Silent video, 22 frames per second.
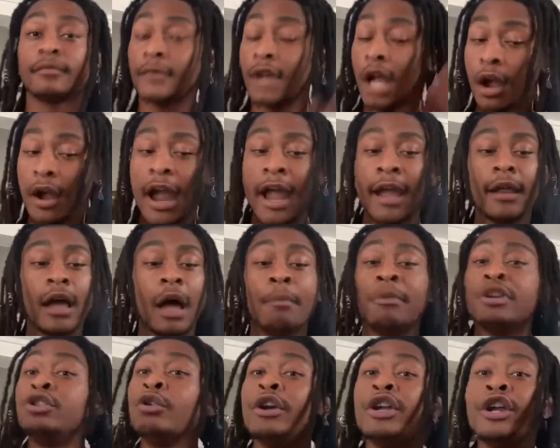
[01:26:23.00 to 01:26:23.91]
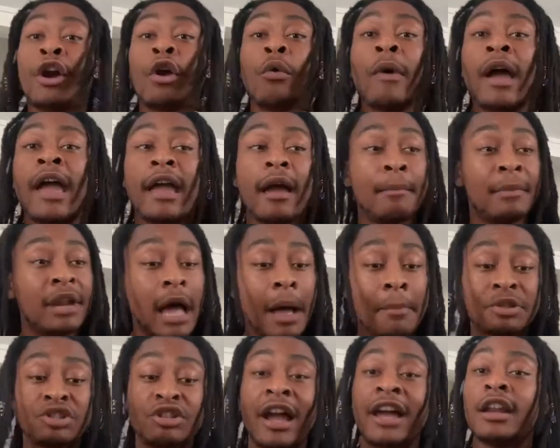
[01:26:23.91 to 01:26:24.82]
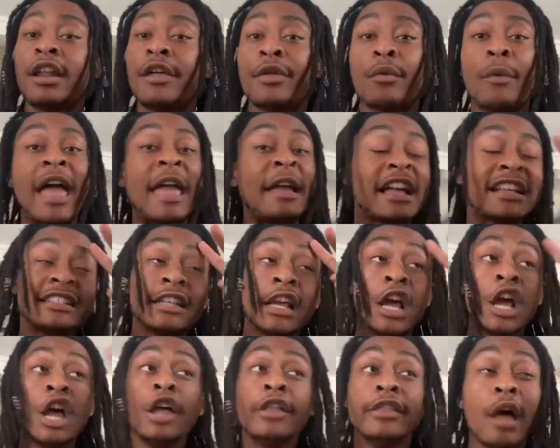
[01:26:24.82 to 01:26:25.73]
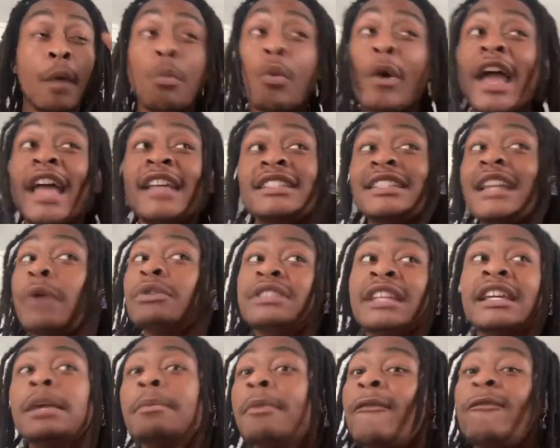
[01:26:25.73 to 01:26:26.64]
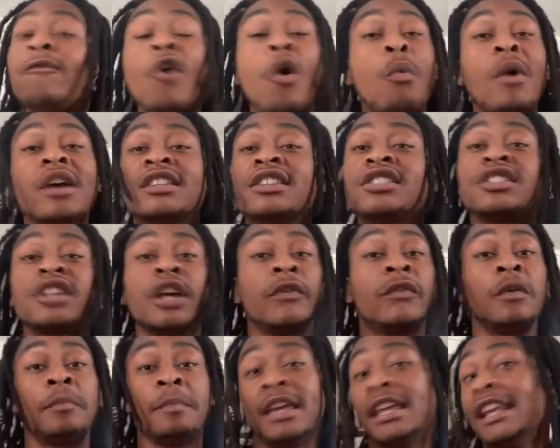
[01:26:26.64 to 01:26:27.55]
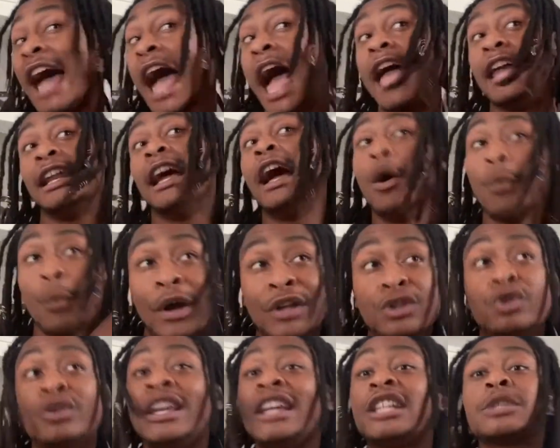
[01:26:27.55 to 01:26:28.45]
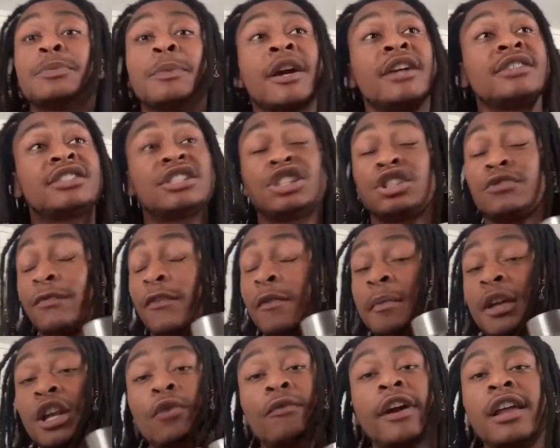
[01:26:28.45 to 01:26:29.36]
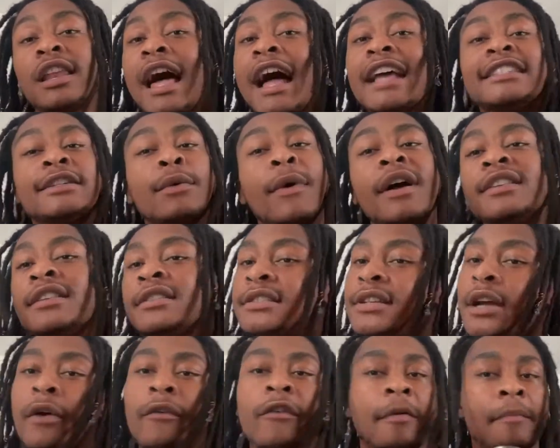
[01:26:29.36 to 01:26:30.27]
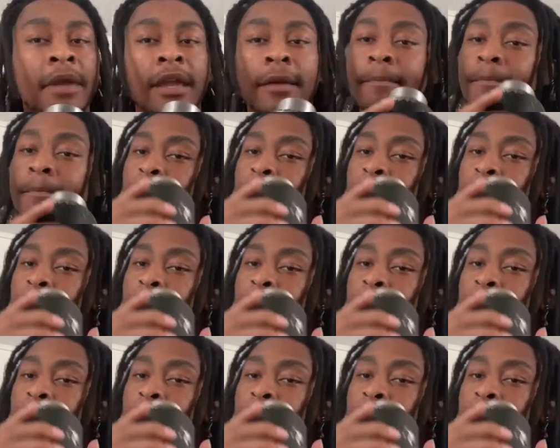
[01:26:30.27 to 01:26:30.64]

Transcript: All right, I'm gonna do it your way. I'm gonna, I'm trying another way because them ways that I was thinking before wasn't serving me, and I and I went through the experiences for me to realize it wasn't serving me.